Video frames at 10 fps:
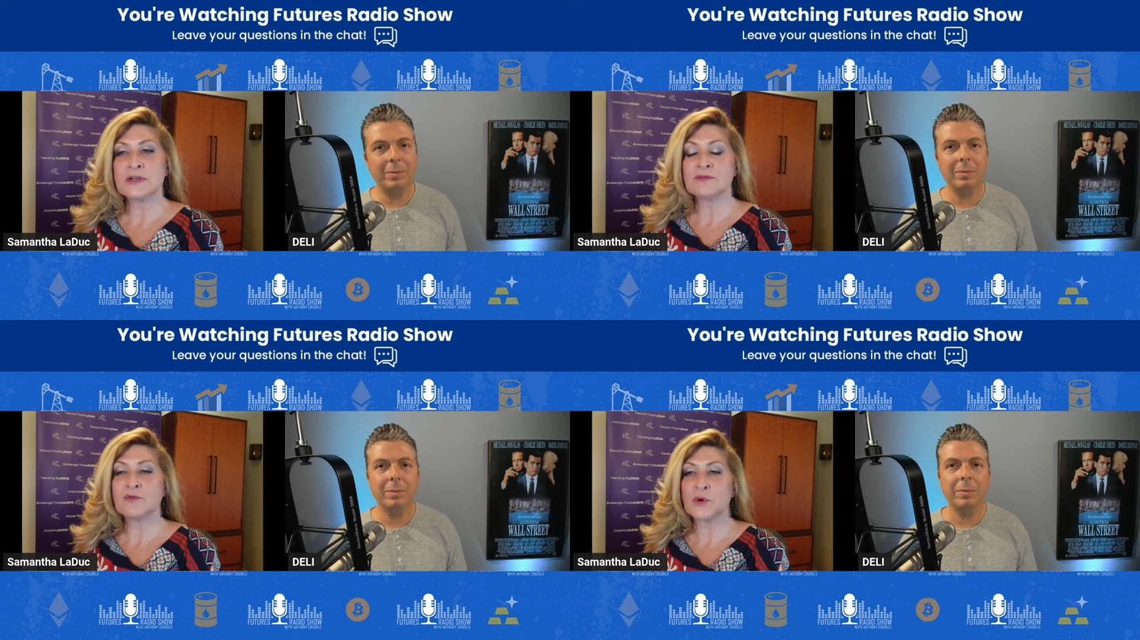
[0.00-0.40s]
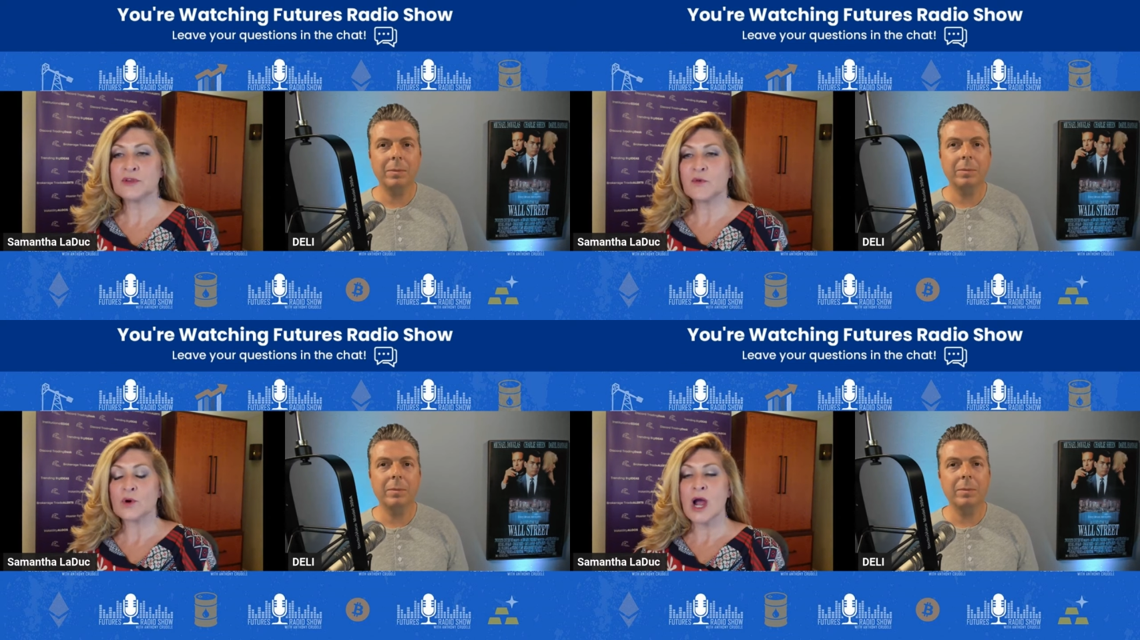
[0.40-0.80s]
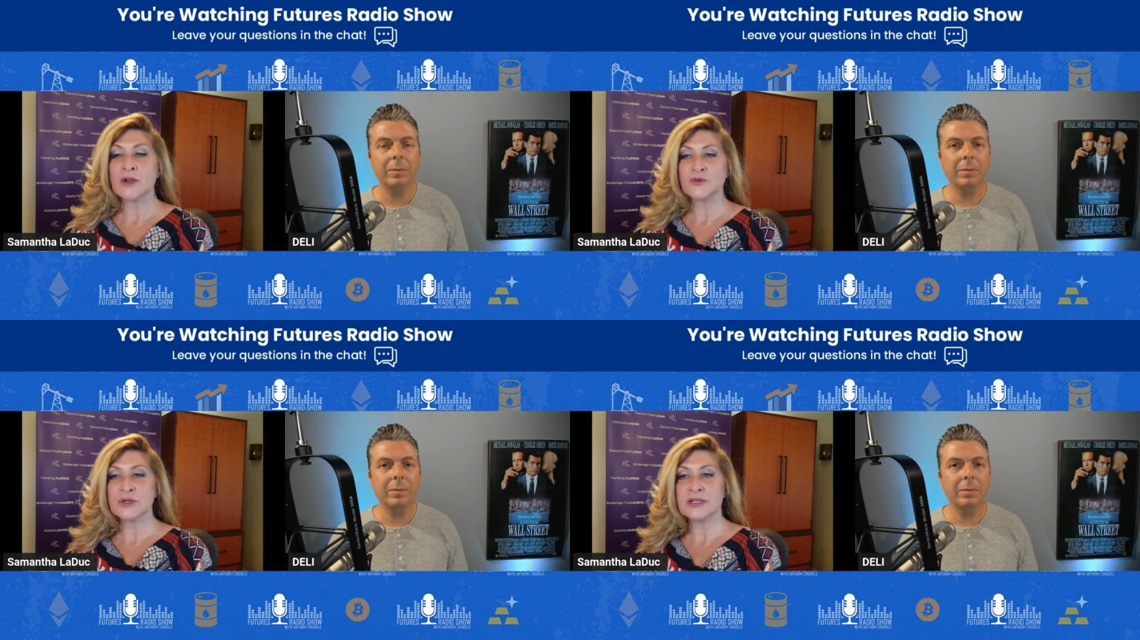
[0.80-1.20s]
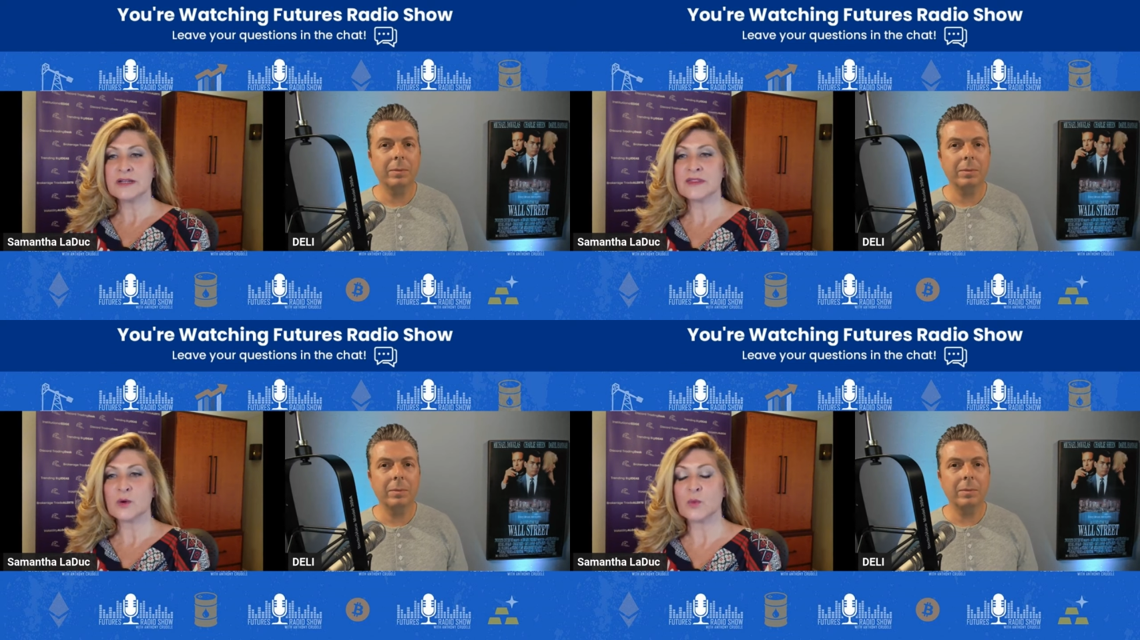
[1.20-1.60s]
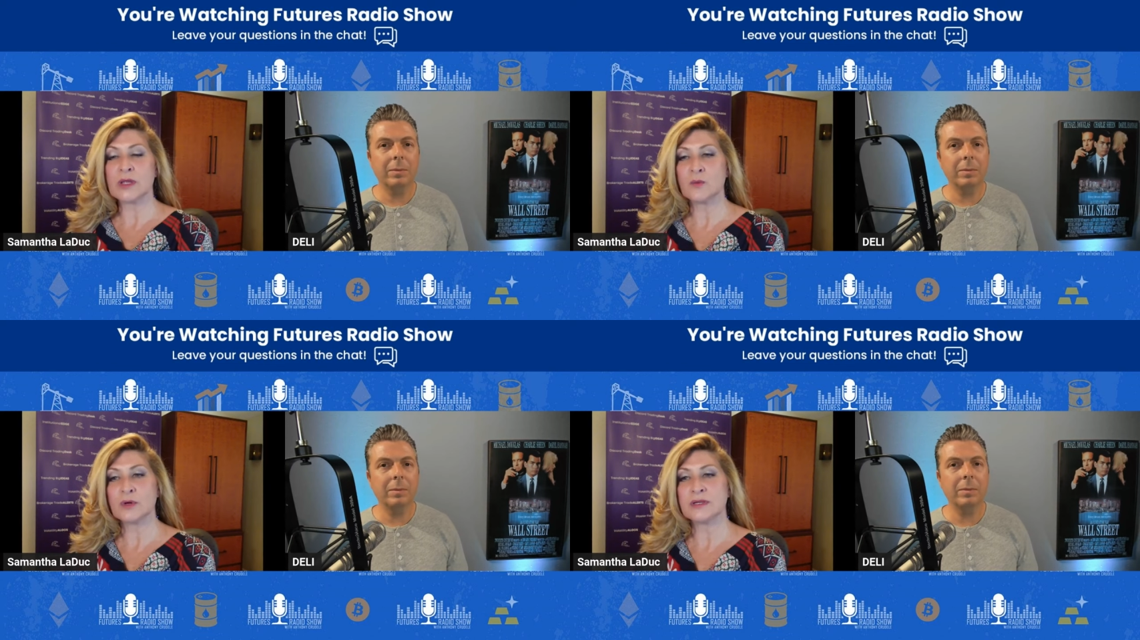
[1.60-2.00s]
Speaker 1: forty-four hundred that
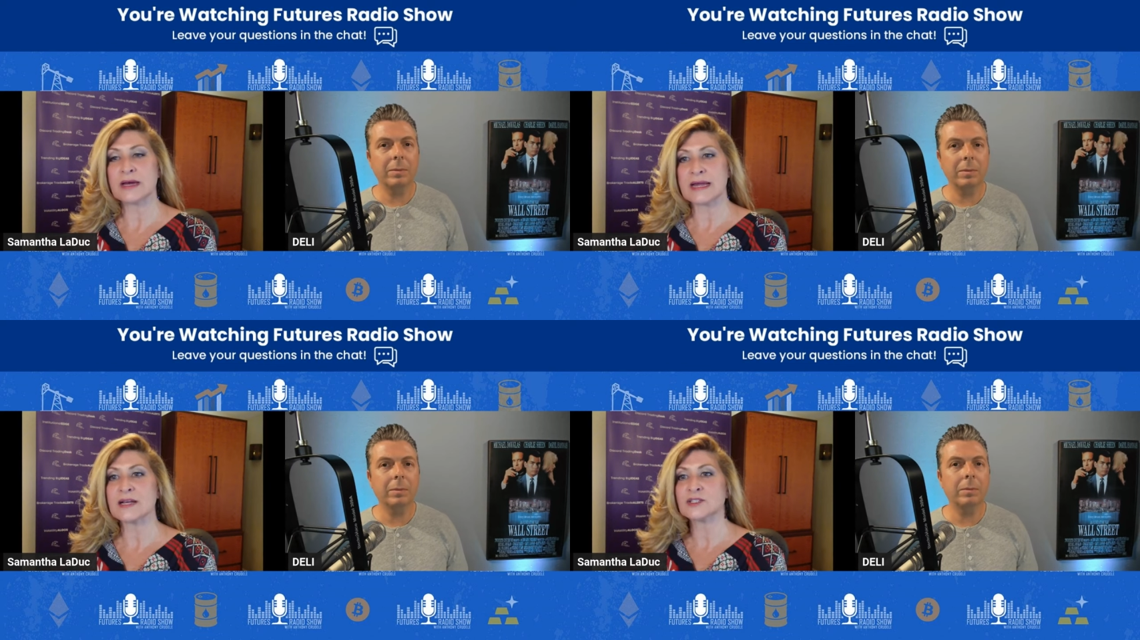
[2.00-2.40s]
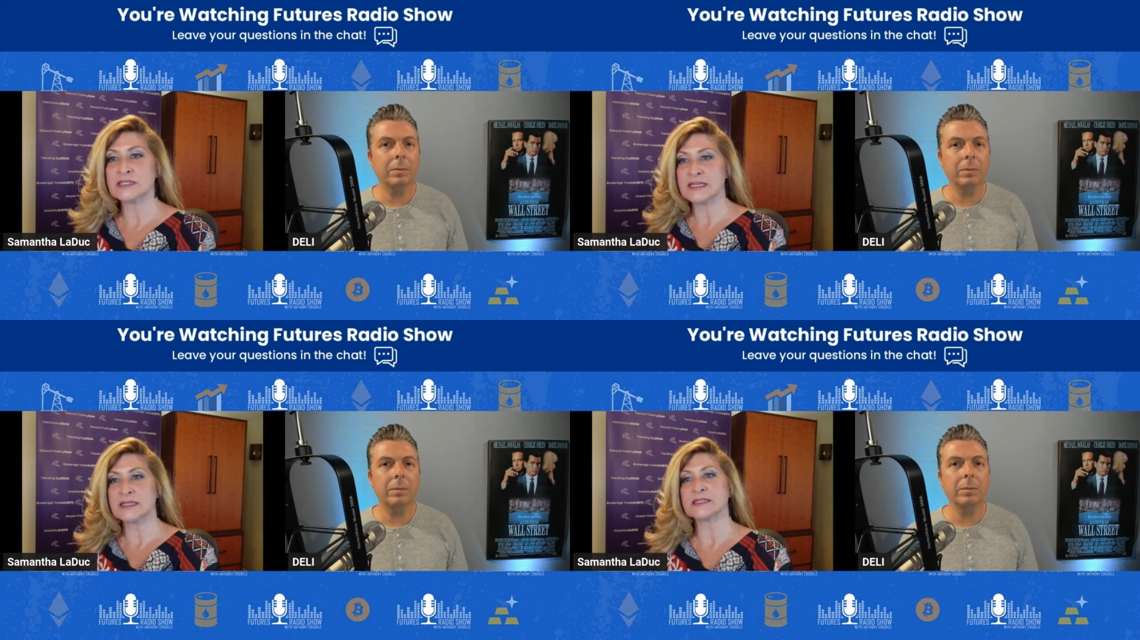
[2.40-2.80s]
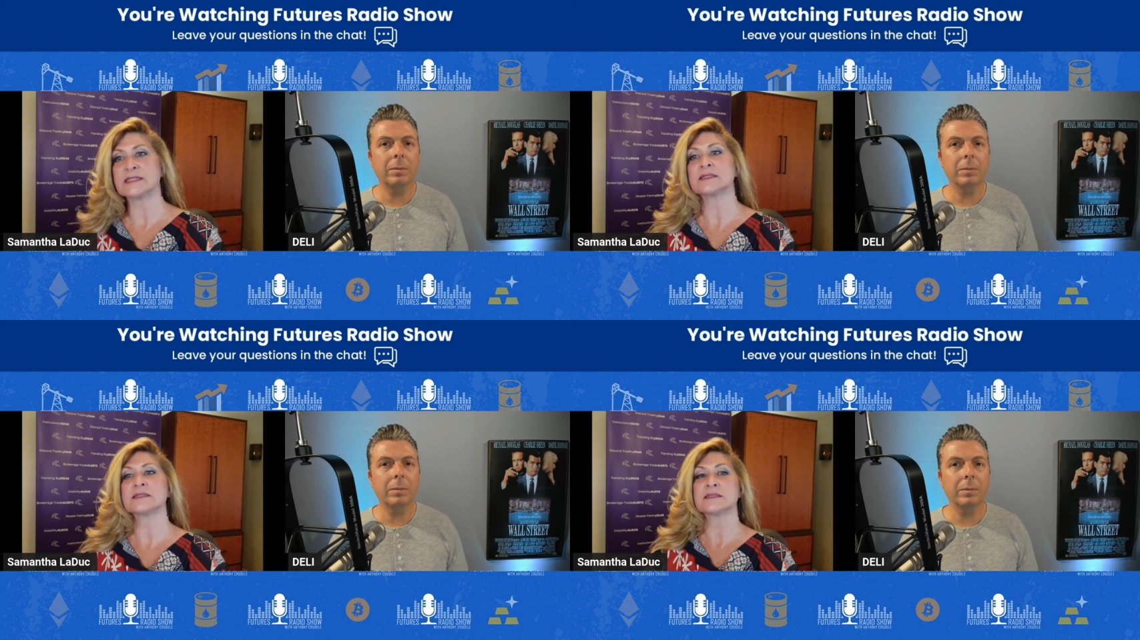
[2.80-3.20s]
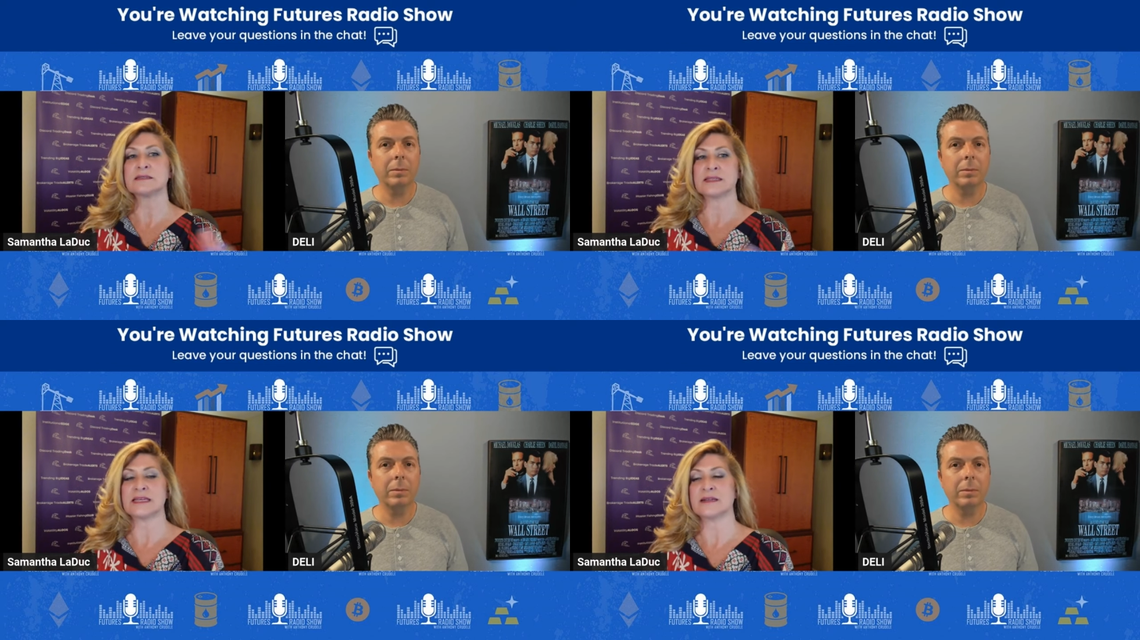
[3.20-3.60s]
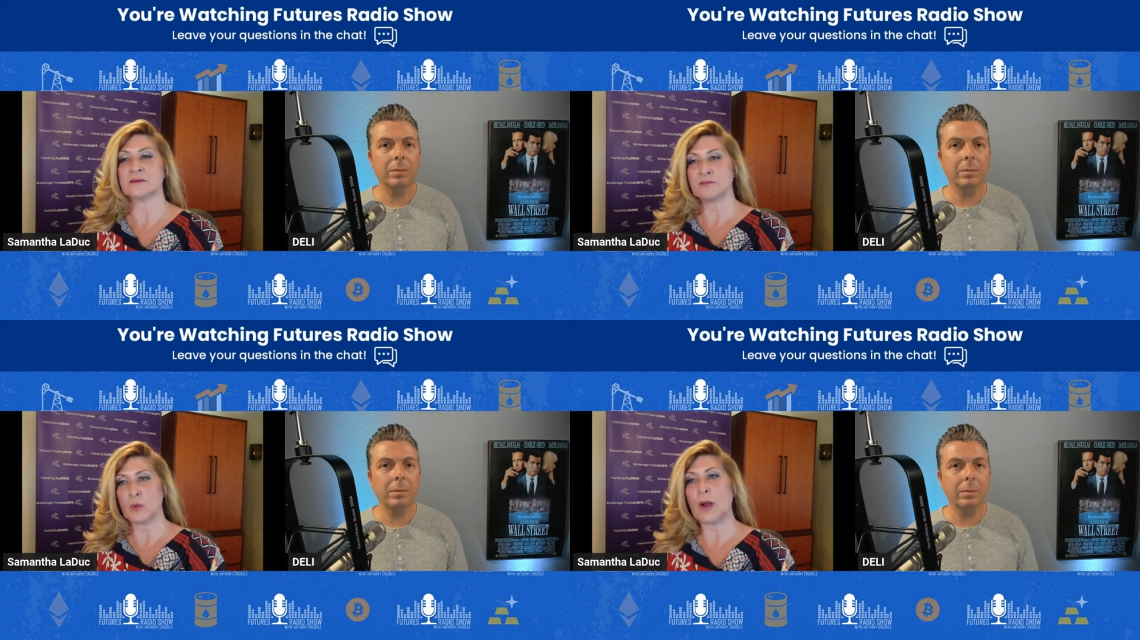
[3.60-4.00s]
we would, I actually said this in a
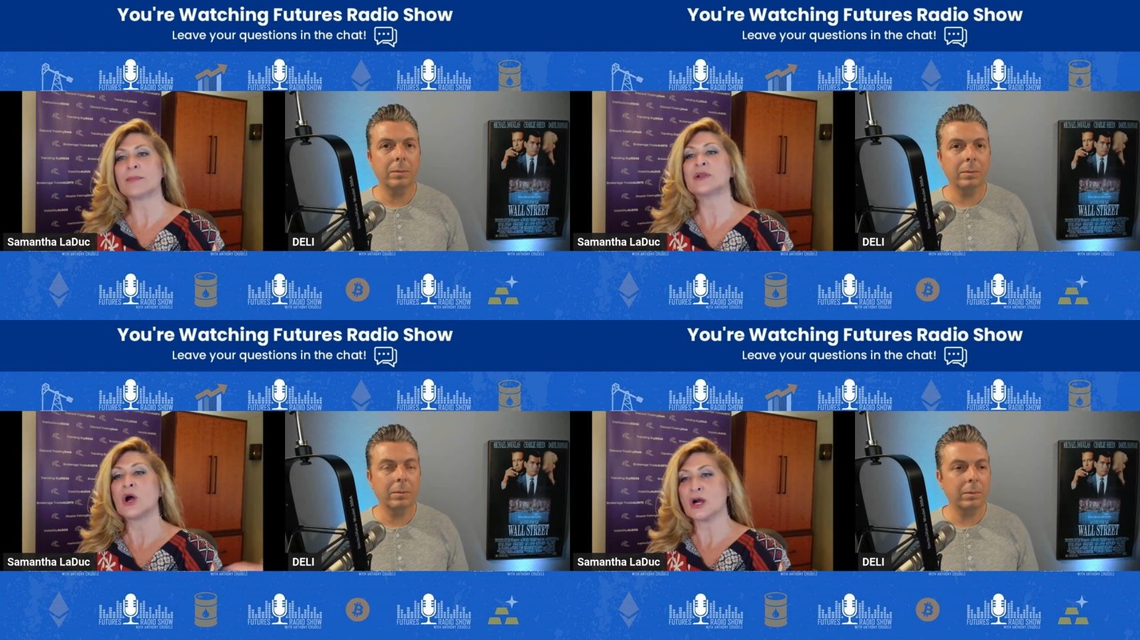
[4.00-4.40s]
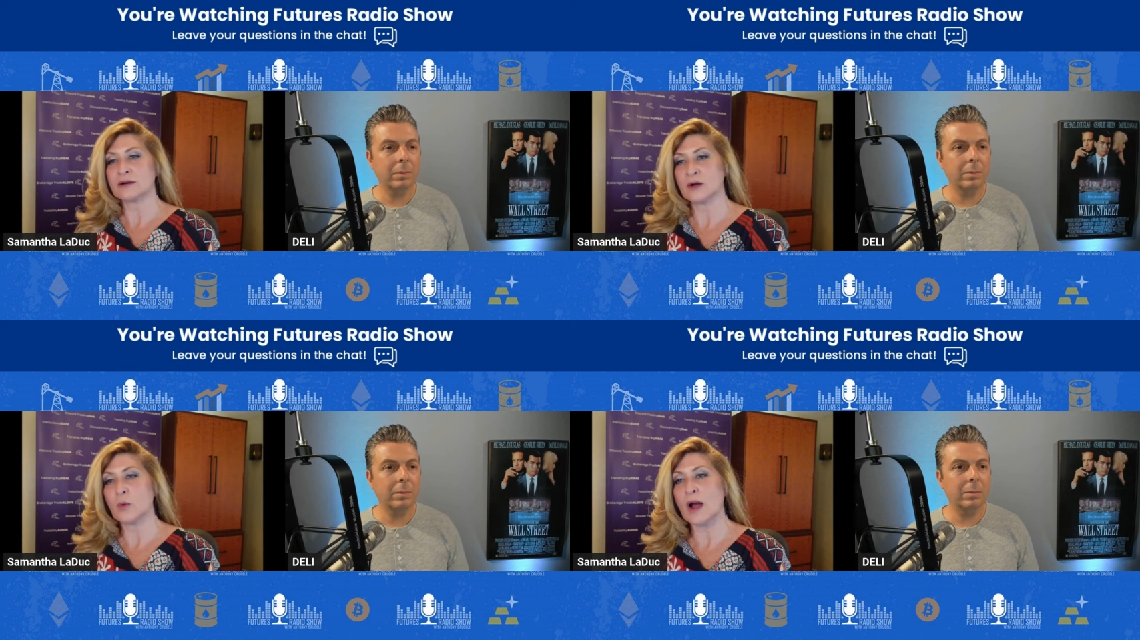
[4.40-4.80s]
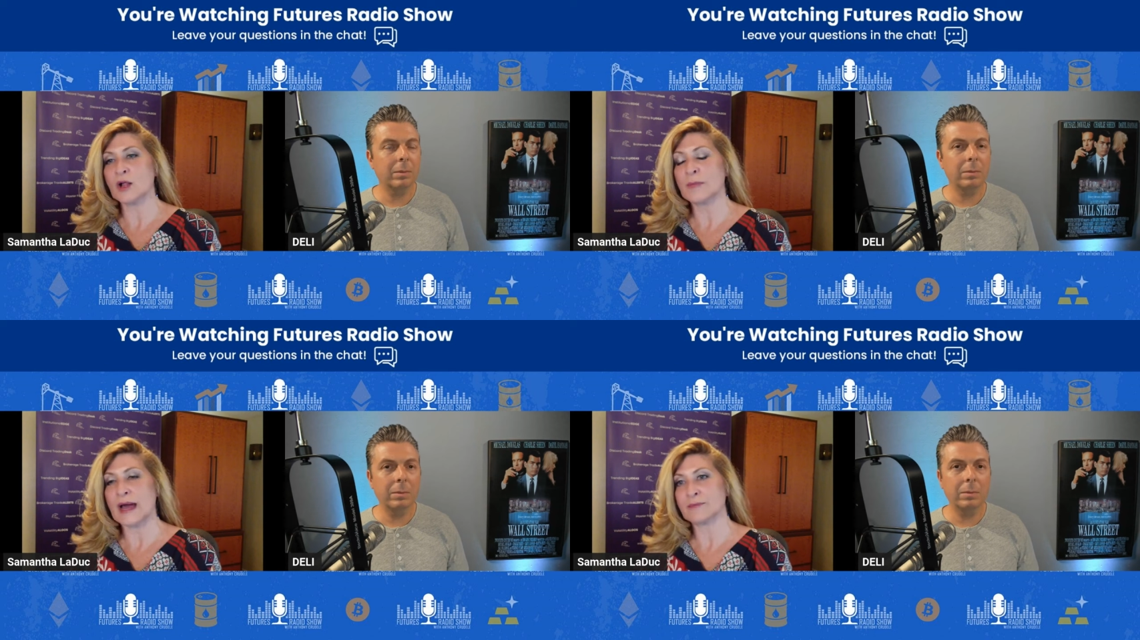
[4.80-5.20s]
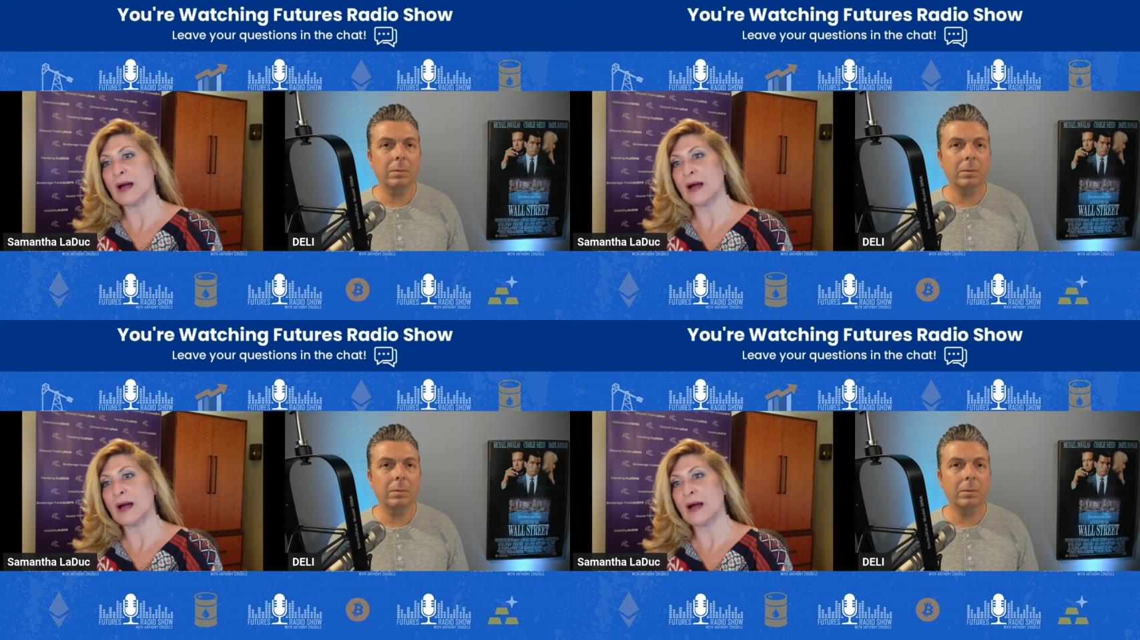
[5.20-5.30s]
webinar a while back.